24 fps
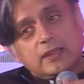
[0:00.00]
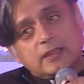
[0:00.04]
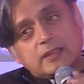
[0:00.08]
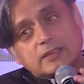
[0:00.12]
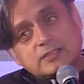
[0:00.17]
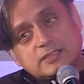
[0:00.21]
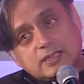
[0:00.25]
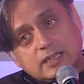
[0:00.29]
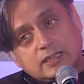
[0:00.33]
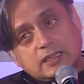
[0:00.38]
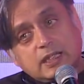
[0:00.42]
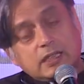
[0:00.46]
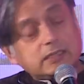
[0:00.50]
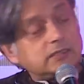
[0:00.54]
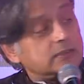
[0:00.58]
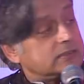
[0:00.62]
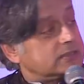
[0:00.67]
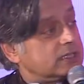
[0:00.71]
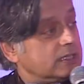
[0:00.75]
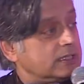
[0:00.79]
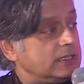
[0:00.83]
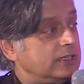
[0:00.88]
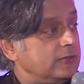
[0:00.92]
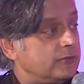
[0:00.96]
Second, and
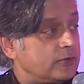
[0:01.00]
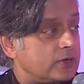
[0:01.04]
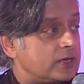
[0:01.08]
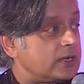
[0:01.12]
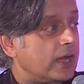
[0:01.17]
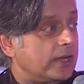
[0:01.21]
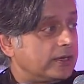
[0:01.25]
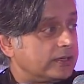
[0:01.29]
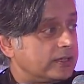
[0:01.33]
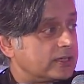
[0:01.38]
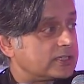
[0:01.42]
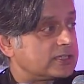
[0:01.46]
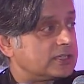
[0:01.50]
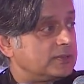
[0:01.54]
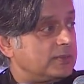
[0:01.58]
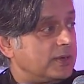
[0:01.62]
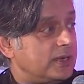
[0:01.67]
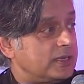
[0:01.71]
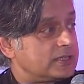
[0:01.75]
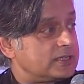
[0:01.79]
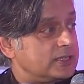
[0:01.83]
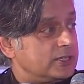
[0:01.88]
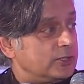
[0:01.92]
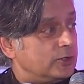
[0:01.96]
certainly for an Arya
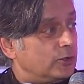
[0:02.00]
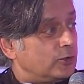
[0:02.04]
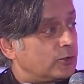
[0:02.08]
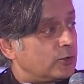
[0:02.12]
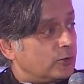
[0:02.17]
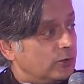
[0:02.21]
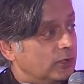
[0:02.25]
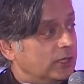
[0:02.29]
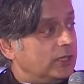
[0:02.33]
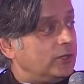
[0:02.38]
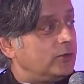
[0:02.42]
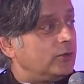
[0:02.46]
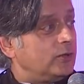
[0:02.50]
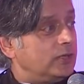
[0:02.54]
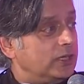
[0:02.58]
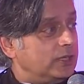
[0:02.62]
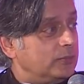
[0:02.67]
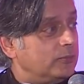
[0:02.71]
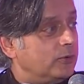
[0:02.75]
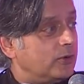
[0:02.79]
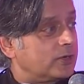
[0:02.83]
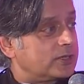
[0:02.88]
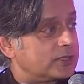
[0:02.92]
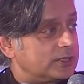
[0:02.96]
Samaji, your only holy
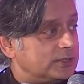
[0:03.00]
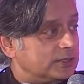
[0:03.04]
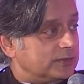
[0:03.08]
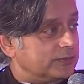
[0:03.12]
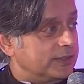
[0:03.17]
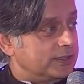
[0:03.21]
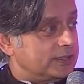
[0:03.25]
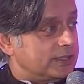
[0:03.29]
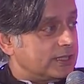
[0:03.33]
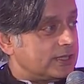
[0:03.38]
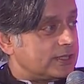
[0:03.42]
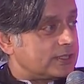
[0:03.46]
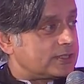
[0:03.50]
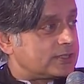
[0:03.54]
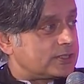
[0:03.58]
books are the Vedas.